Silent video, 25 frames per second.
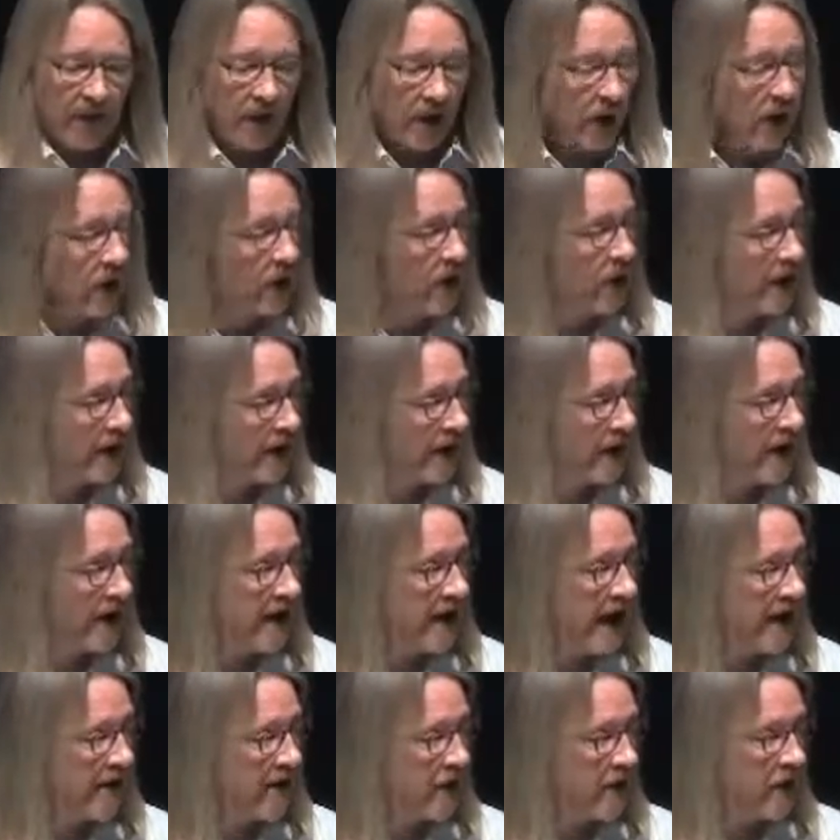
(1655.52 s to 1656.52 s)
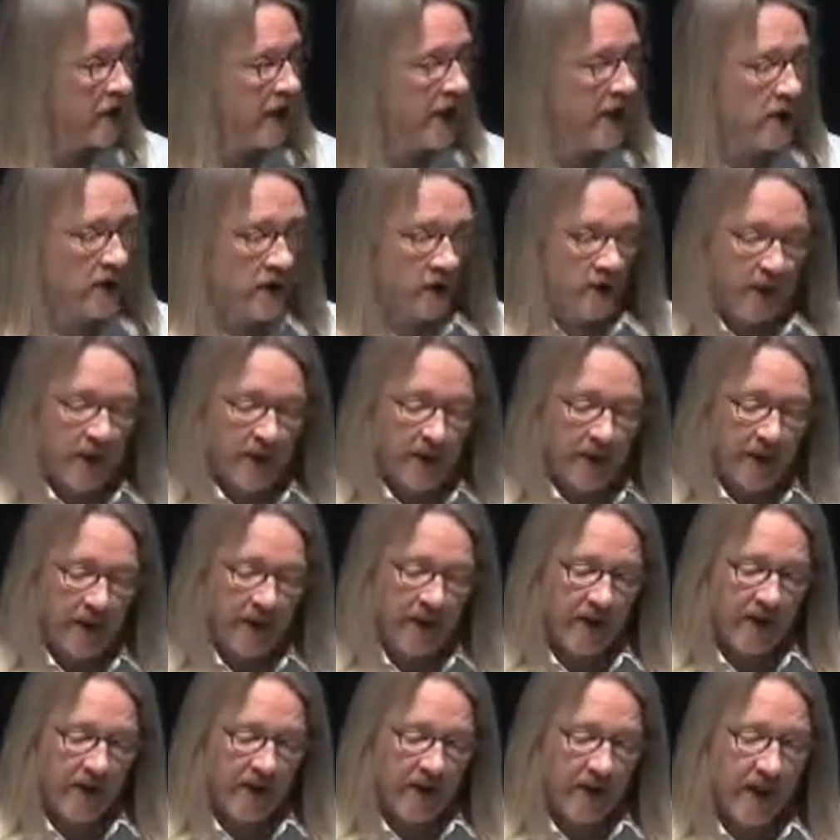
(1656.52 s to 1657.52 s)
currently haven't changed very
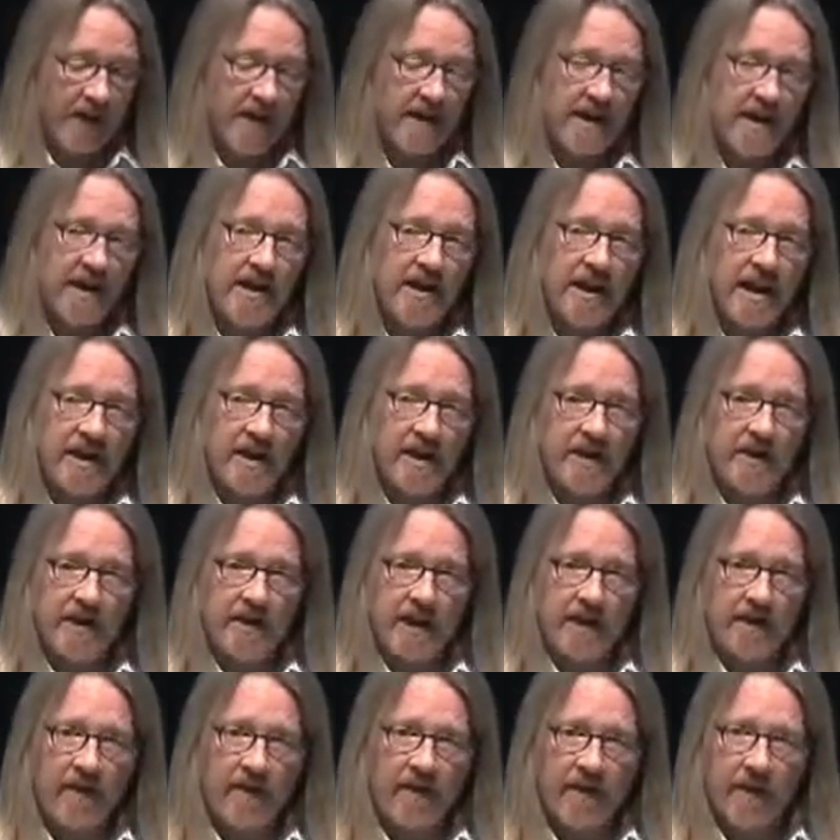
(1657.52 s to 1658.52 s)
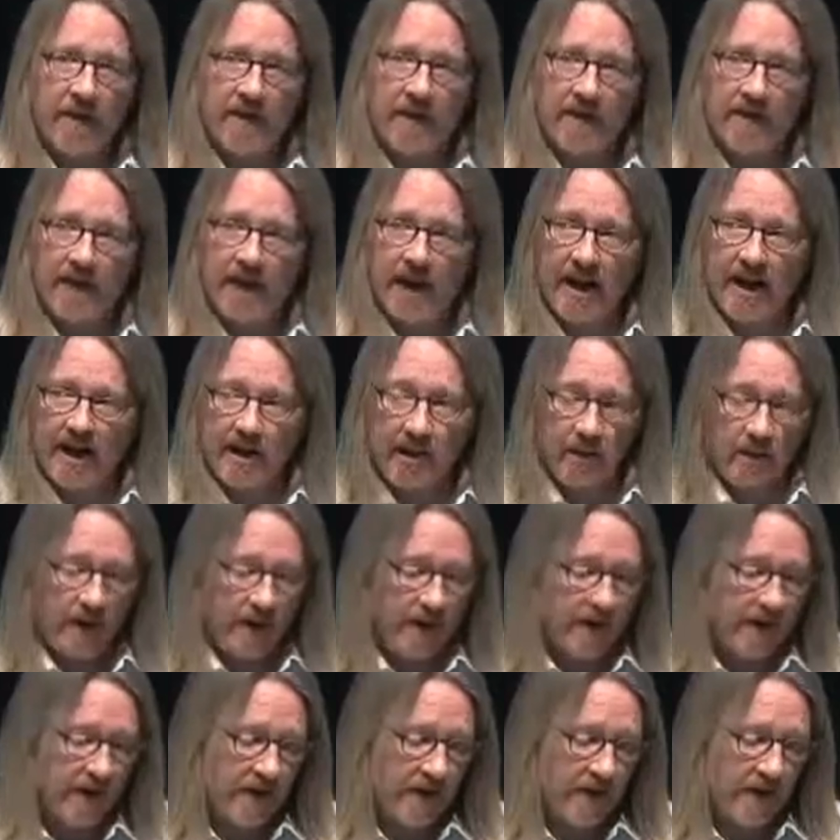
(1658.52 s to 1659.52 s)
much since 1997 when this data
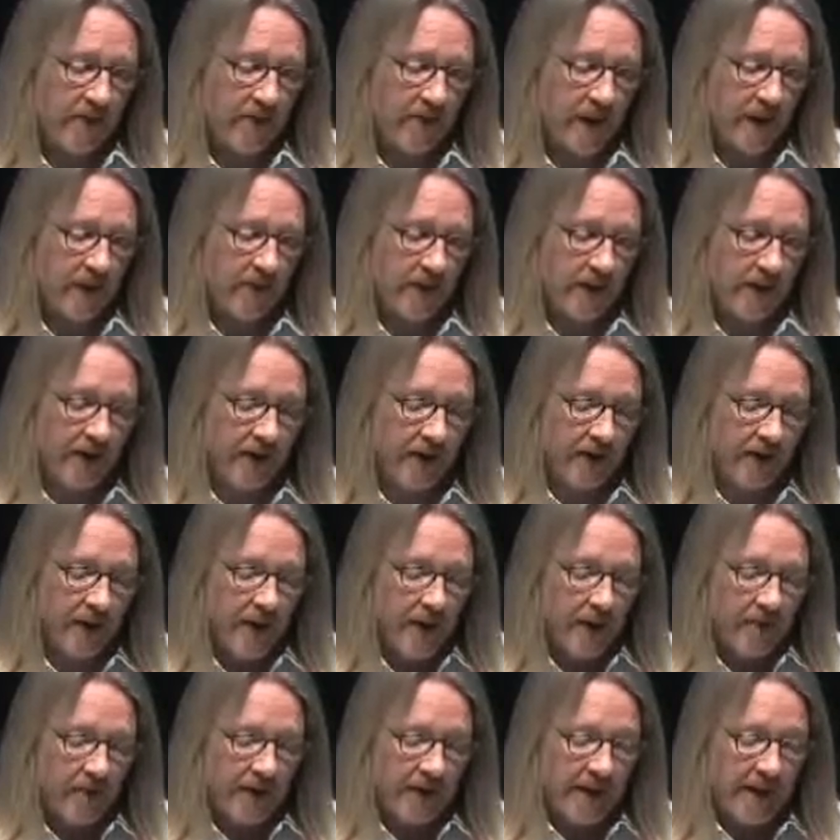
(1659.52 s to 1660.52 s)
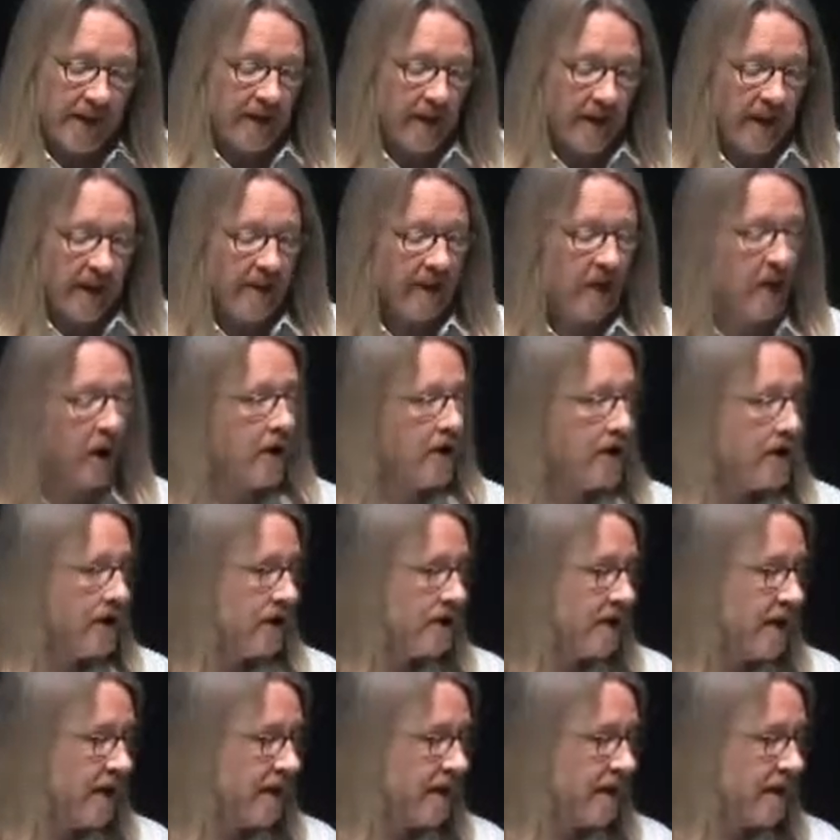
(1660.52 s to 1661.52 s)
was published, but they die of heart
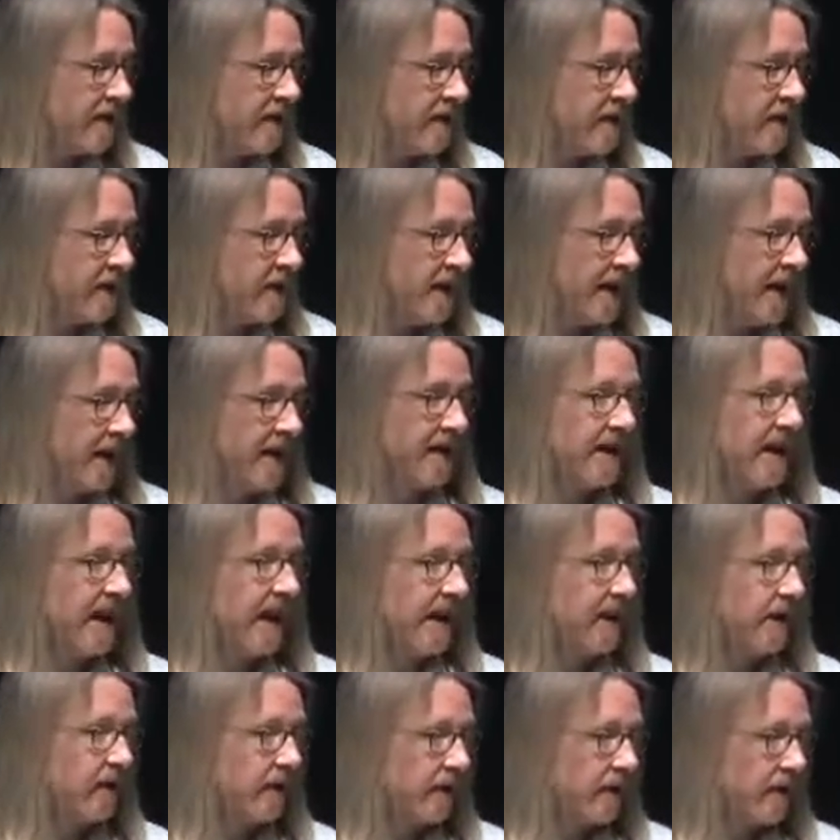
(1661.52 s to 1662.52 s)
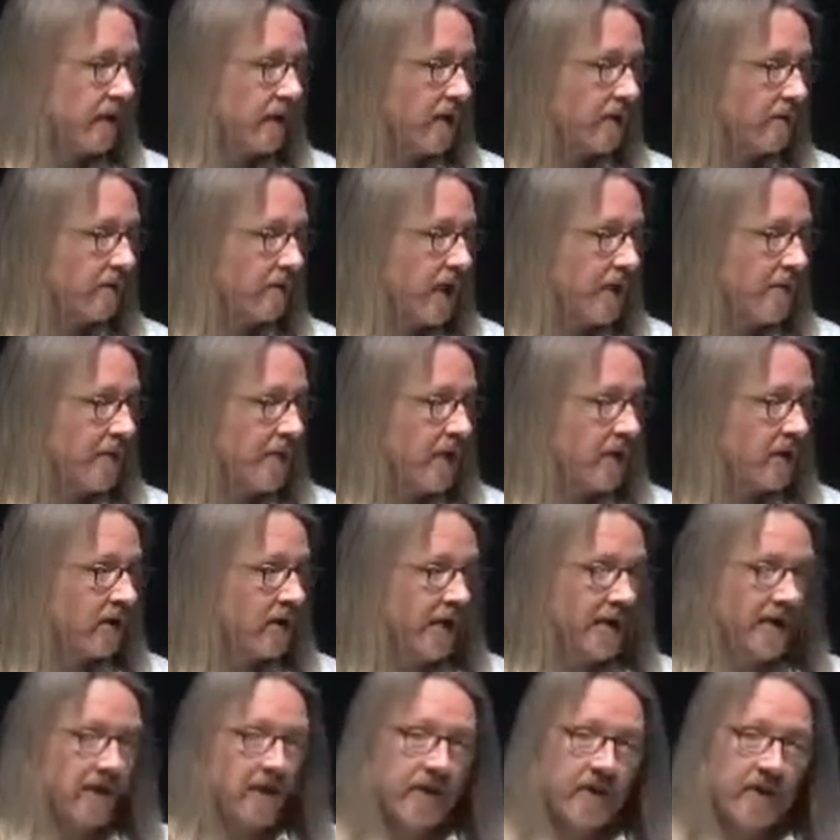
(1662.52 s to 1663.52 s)
disease and cancer
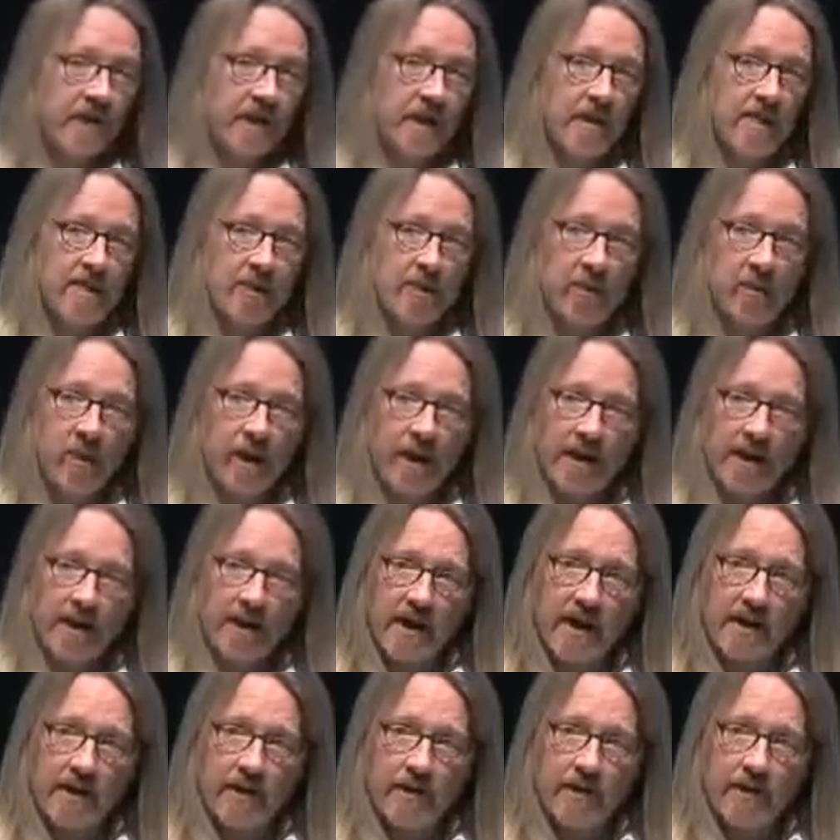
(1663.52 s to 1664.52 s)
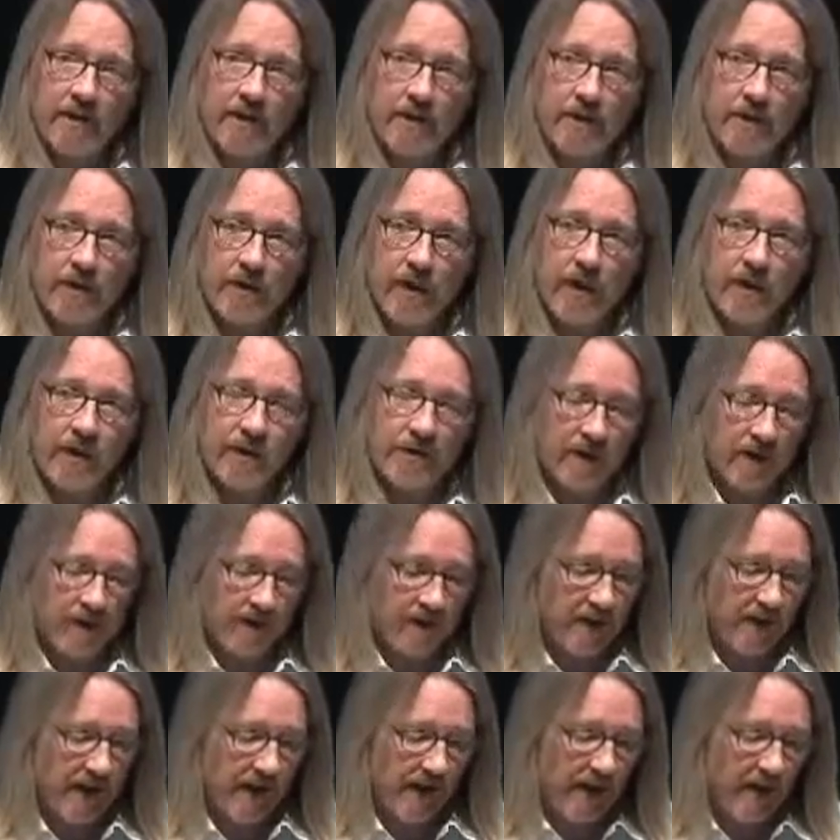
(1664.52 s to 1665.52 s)
primarily. Those are the number 1 and 2 causes
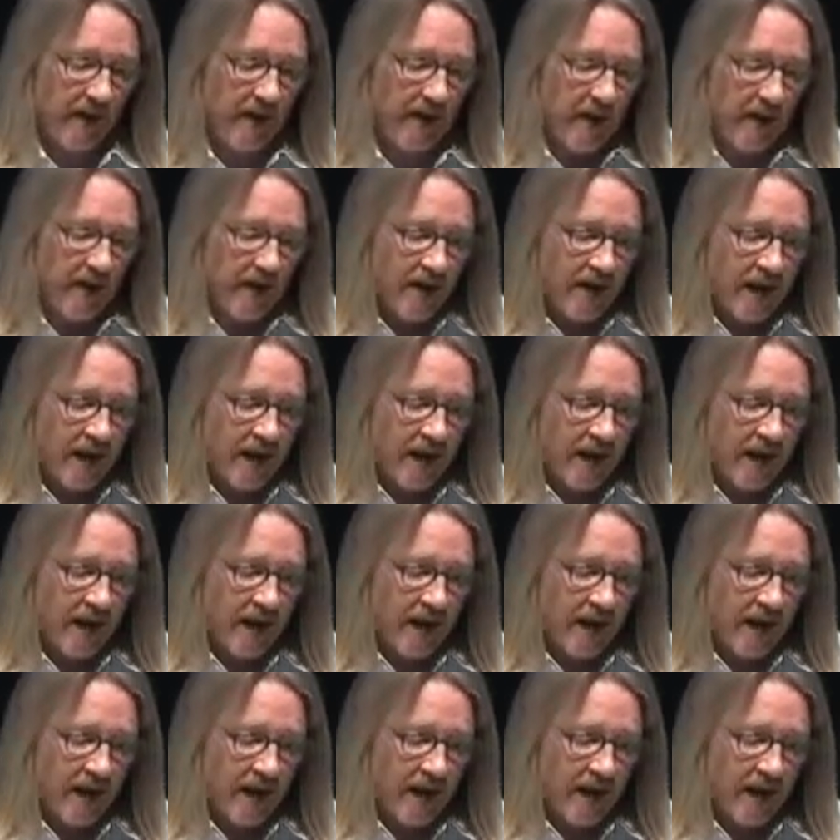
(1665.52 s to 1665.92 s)
of death.